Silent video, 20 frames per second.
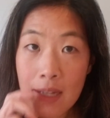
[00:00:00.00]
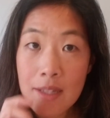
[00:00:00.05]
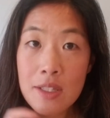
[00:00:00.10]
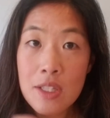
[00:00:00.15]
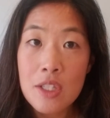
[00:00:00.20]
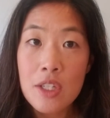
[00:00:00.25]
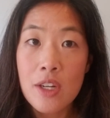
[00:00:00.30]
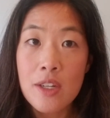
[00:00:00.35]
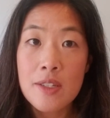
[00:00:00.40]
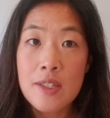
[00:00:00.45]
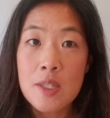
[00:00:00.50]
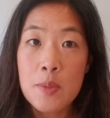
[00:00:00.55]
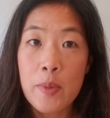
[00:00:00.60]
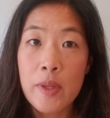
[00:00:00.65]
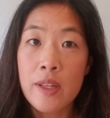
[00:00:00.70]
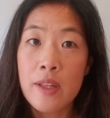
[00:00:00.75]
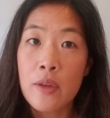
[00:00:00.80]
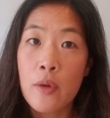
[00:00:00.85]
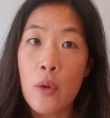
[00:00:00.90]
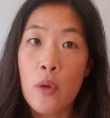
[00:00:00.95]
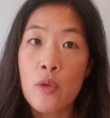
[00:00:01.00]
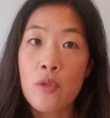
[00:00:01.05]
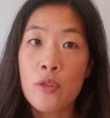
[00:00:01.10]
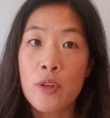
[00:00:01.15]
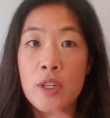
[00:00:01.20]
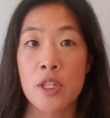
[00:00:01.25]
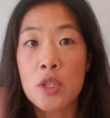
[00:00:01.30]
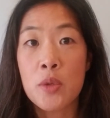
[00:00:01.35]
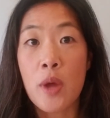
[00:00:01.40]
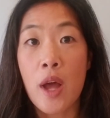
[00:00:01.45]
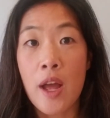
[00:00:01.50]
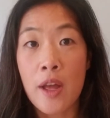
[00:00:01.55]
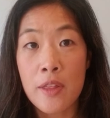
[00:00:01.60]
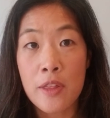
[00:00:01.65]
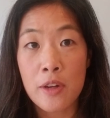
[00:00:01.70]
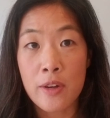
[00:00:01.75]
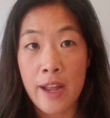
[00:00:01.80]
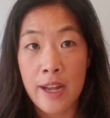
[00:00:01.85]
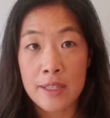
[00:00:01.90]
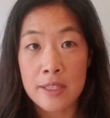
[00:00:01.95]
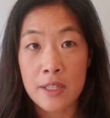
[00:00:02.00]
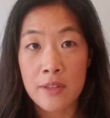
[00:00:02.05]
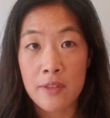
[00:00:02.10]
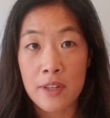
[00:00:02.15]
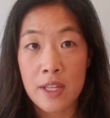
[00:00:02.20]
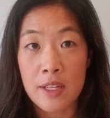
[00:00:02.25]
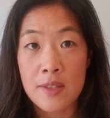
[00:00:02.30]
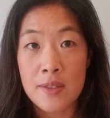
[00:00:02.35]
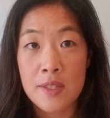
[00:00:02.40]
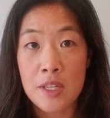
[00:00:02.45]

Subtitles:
starts spilling over into other activities,